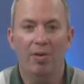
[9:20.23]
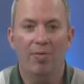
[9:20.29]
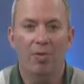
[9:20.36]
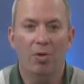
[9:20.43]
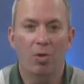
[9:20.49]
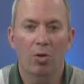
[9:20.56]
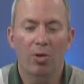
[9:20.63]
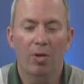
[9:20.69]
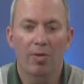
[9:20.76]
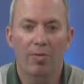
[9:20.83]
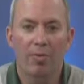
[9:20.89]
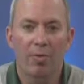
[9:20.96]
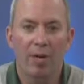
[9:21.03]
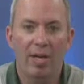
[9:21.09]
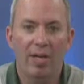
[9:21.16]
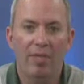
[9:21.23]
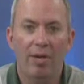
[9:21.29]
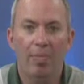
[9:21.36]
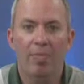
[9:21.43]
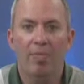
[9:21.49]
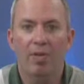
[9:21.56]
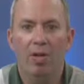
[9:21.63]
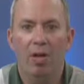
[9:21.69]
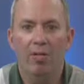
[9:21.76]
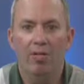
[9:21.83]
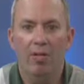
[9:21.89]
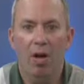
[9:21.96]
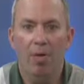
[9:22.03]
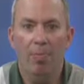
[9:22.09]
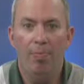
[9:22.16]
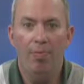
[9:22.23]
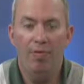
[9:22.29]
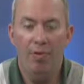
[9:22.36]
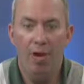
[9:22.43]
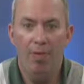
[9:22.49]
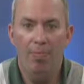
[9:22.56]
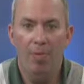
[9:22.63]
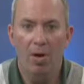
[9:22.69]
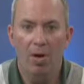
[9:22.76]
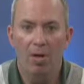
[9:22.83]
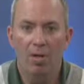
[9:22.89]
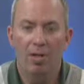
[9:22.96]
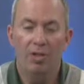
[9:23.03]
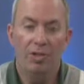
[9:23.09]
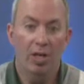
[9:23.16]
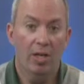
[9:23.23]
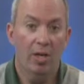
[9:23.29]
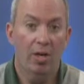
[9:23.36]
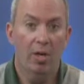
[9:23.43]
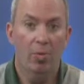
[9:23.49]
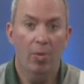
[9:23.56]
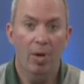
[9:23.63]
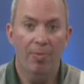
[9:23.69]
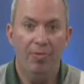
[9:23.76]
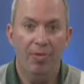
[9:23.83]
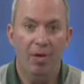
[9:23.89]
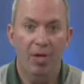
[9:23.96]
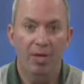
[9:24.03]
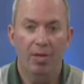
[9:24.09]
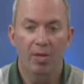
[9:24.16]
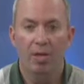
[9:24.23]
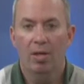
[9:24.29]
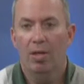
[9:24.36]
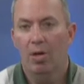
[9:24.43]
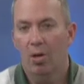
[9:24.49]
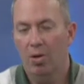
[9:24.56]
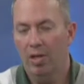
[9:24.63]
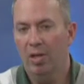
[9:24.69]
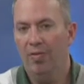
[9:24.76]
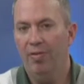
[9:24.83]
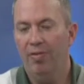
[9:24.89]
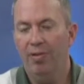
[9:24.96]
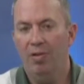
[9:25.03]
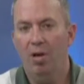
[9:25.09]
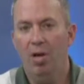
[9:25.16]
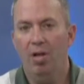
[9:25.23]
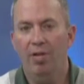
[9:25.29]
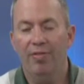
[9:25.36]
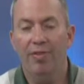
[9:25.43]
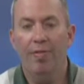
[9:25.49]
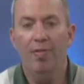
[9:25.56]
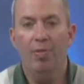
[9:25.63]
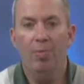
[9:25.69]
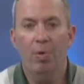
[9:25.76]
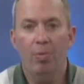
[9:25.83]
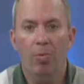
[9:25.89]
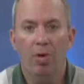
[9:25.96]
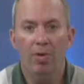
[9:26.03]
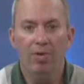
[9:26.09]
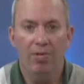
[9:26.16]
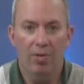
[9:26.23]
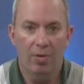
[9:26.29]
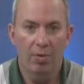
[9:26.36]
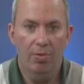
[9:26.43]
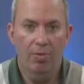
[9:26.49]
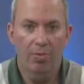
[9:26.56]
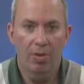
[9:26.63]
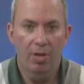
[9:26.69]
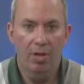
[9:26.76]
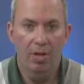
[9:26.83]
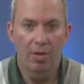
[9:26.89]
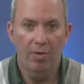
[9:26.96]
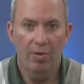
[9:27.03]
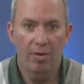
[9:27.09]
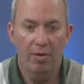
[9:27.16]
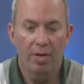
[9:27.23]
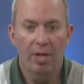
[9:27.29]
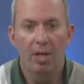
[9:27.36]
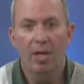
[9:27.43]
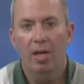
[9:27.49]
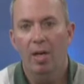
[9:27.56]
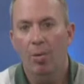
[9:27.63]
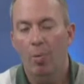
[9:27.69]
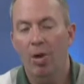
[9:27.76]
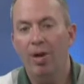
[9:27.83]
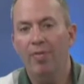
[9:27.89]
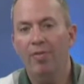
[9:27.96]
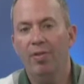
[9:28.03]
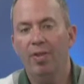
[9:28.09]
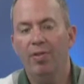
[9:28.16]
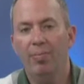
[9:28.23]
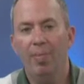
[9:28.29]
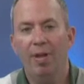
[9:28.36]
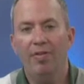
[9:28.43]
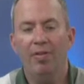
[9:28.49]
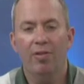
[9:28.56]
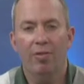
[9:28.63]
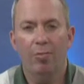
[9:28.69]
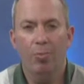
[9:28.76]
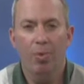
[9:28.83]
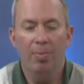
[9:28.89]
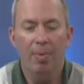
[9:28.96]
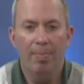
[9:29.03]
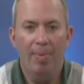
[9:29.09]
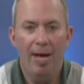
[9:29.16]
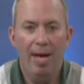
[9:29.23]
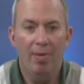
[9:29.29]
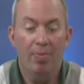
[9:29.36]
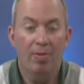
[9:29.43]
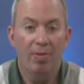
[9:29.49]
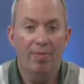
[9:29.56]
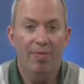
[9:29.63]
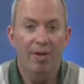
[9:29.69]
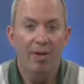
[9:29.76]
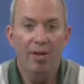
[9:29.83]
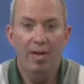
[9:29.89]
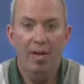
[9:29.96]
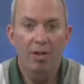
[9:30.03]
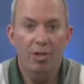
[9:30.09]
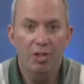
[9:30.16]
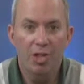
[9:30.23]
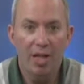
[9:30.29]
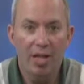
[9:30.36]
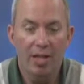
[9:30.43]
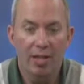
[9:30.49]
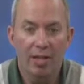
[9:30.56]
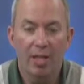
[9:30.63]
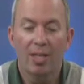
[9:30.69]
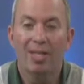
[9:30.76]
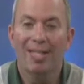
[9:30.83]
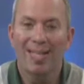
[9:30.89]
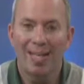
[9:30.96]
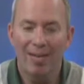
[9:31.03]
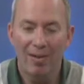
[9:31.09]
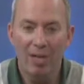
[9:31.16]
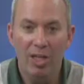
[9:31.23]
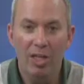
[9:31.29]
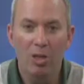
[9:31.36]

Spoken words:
If you're looking for any type of adult softball, check out our website or give us a call at 731-0300. Right after these messages, we'll be back with the very energetic Carrie